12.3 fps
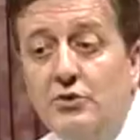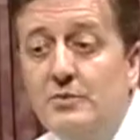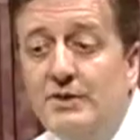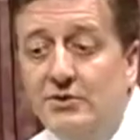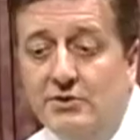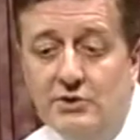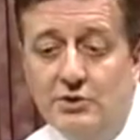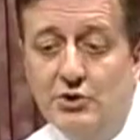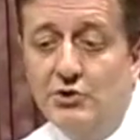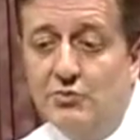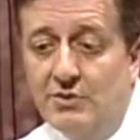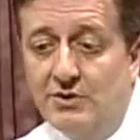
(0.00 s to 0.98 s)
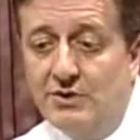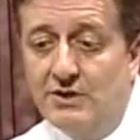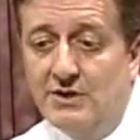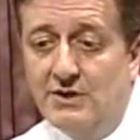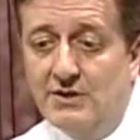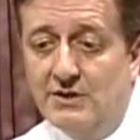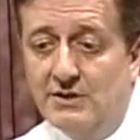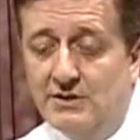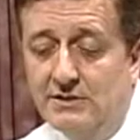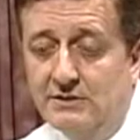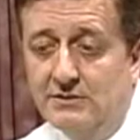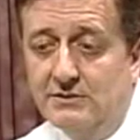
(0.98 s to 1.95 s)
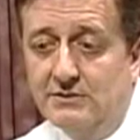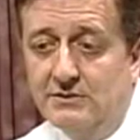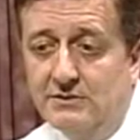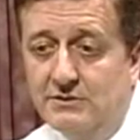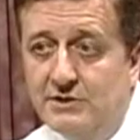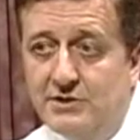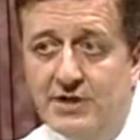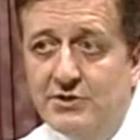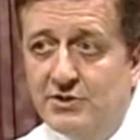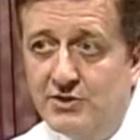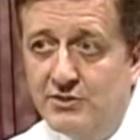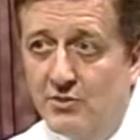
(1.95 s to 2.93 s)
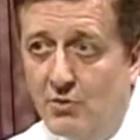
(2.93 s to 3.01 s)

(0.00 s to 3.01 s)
you mentioned the church with the detention or